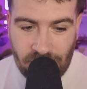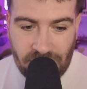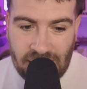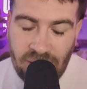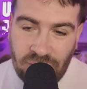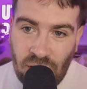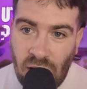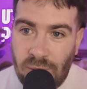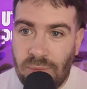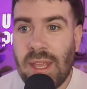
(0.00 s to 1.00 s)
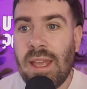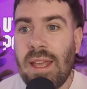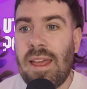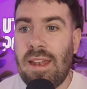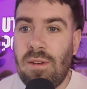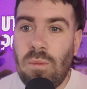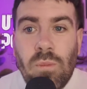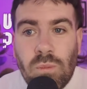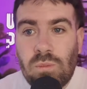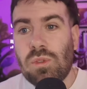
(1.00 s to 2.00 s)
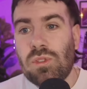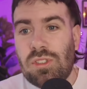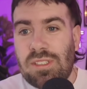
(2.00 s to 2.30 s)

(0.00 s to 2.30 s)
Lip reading: If not, then we'll just